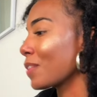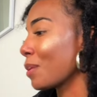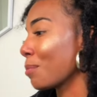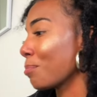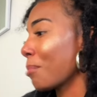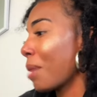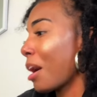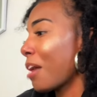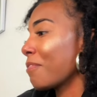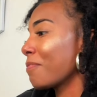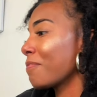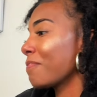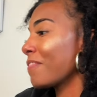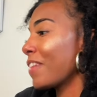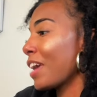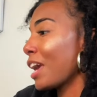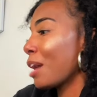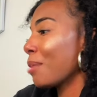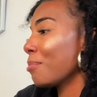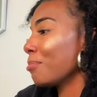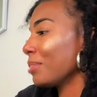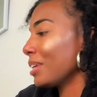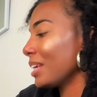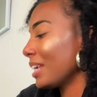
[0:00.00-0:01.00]
And my
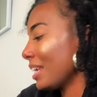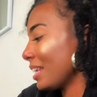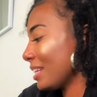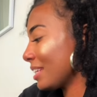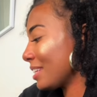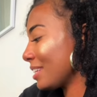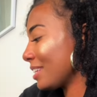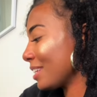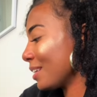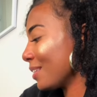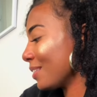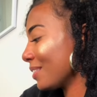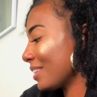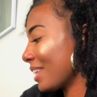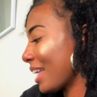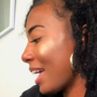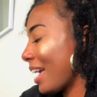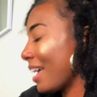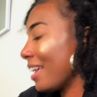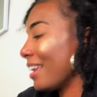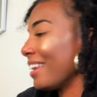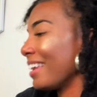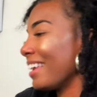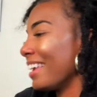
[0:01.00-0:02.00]
family instilled
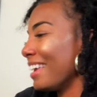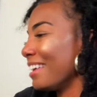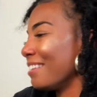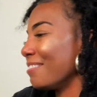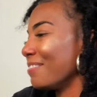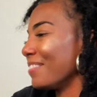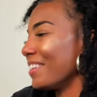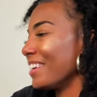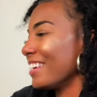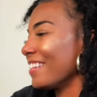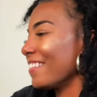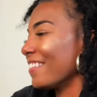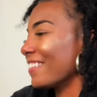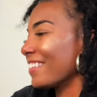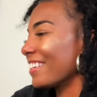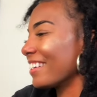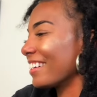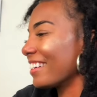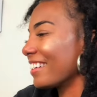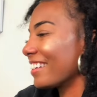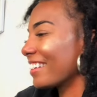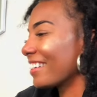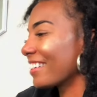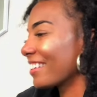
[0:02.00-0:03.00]
that in me on
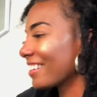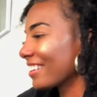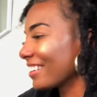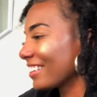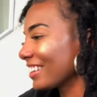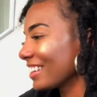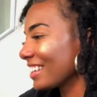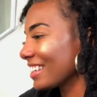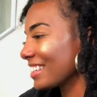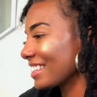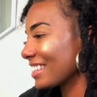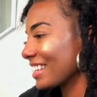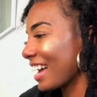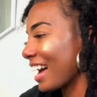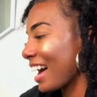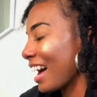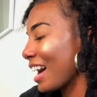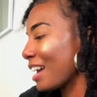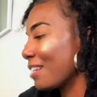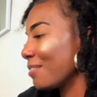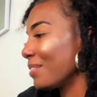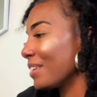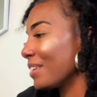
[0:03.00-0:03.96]
an early side,